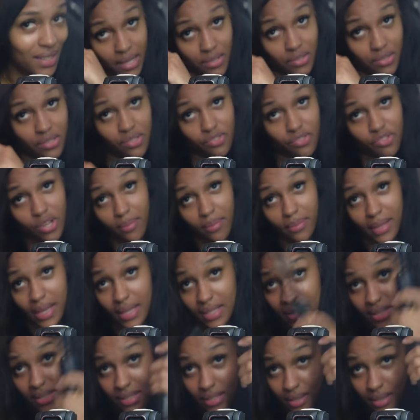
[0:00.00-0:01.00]
I used to drop
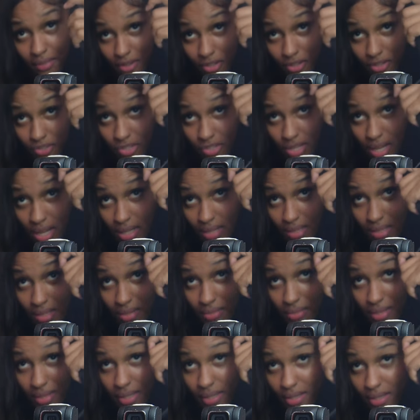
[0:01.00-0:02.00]
like $700 on
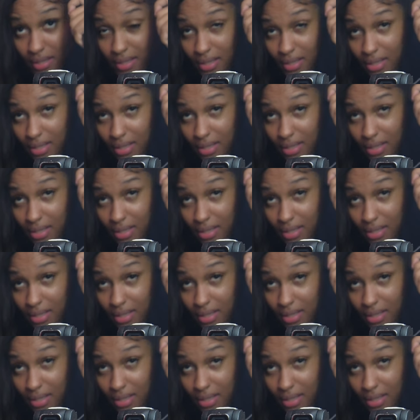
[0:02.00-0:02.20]
a week.